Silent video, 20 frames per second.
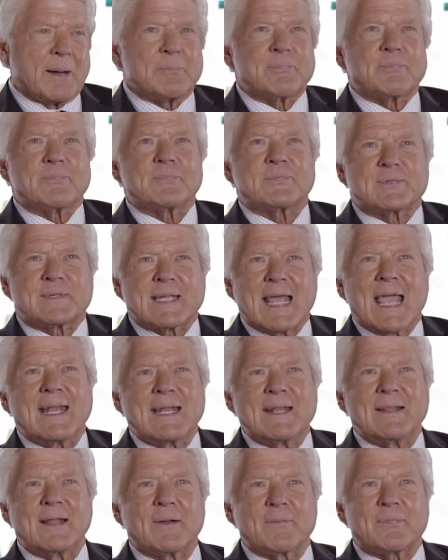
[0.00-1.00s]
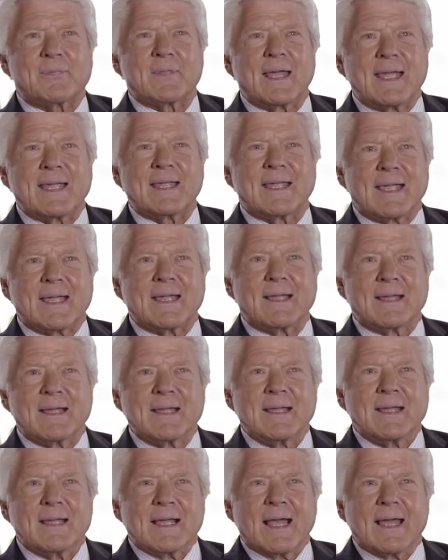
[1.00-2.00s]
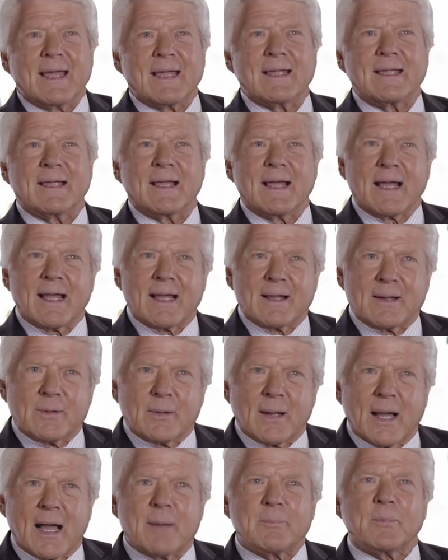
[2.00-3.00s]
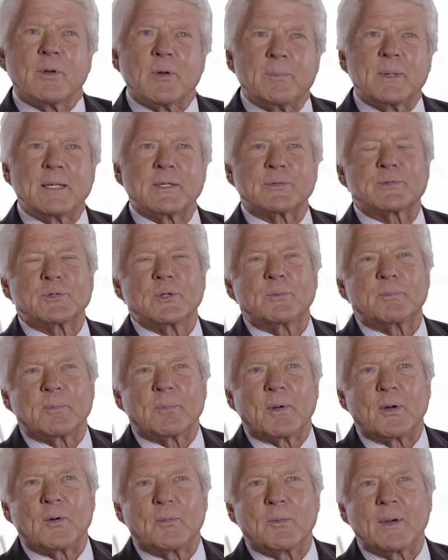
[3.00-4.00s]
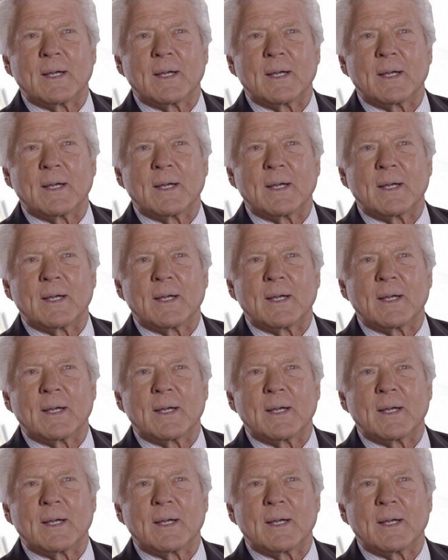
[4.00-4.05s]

I'm standing there thinking, hey, I'm going to be a Super Bowl